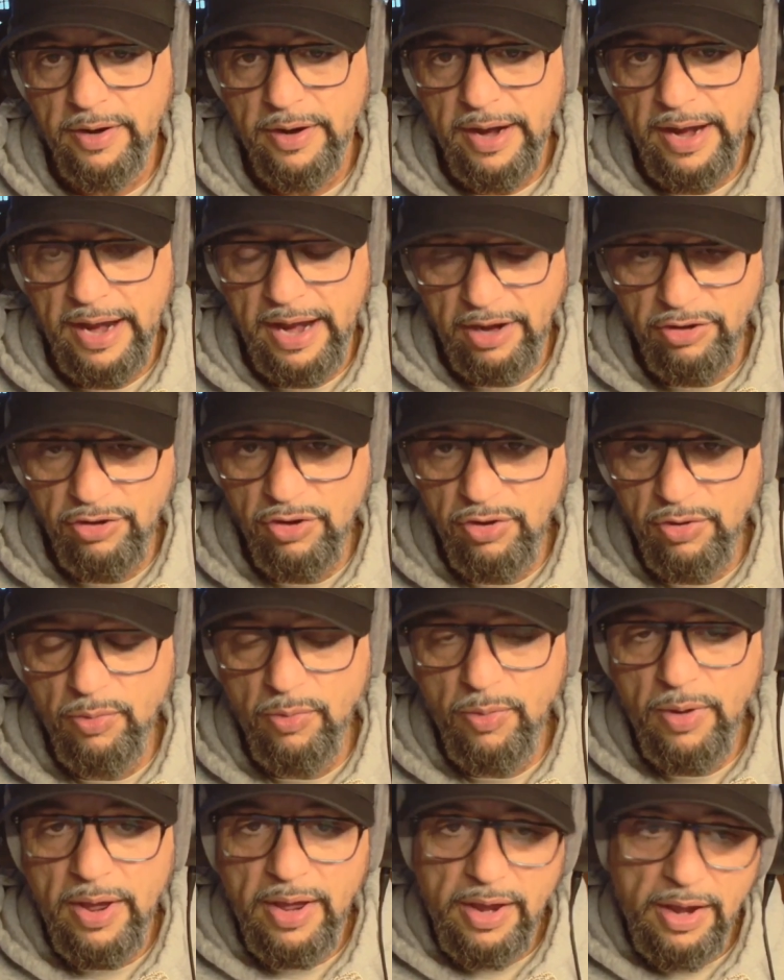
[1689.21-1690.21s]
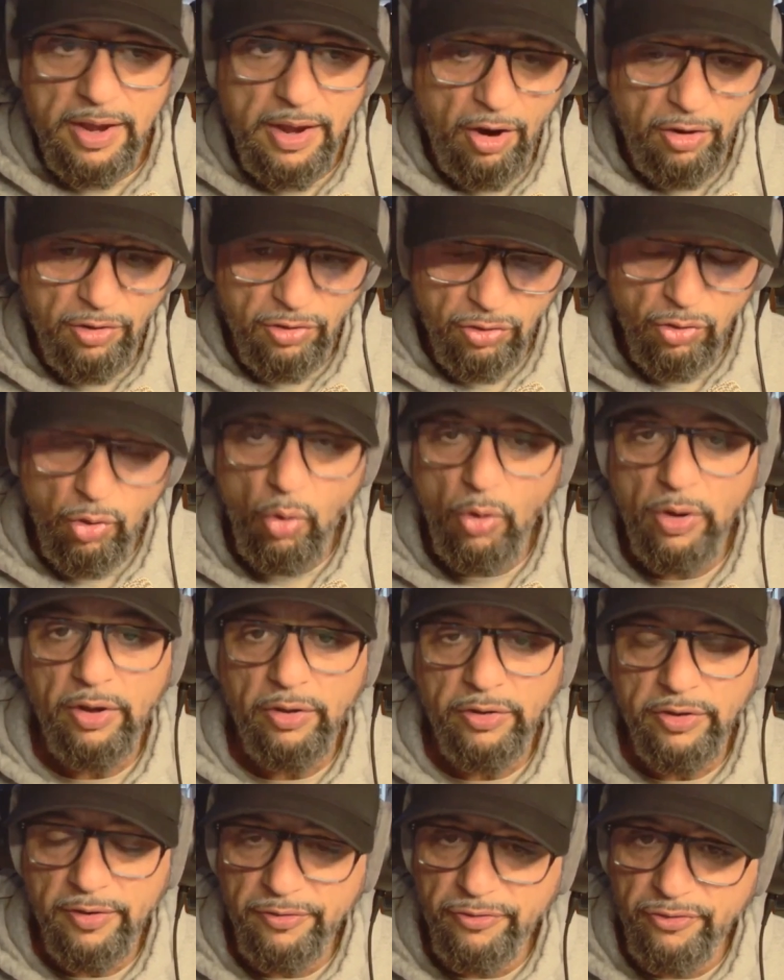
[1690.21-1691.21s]
and you are
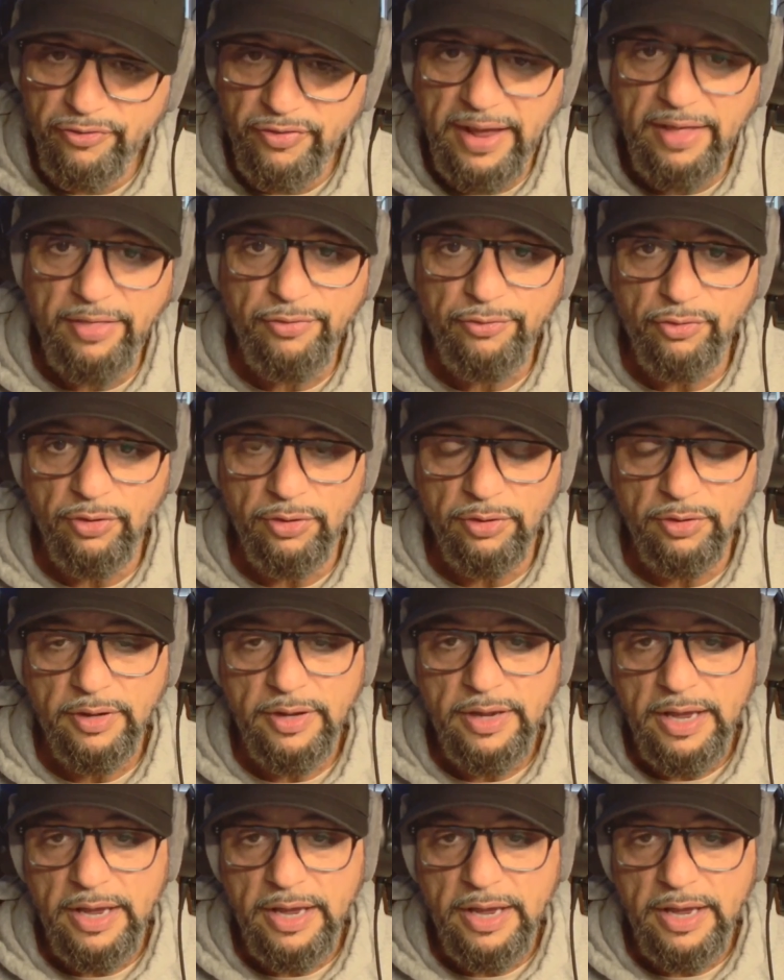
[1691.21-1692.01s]
loyal, you're faithful,